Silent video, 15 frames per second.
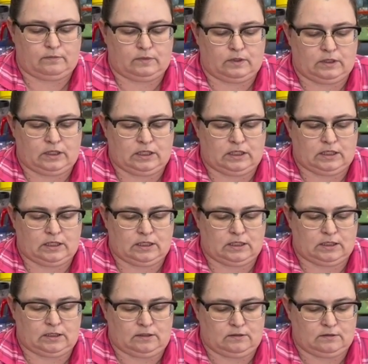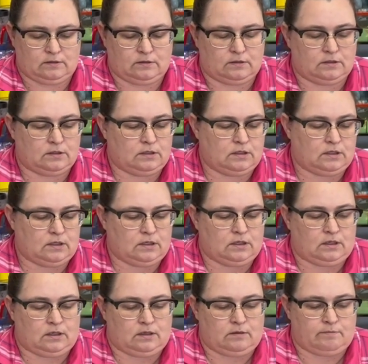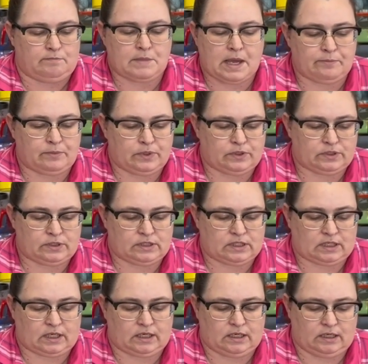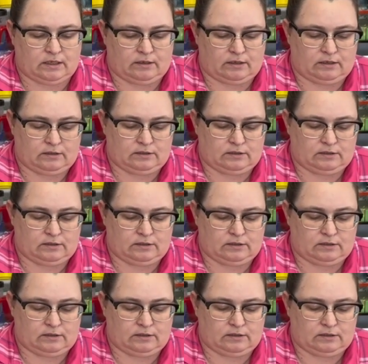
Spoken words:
the members kind of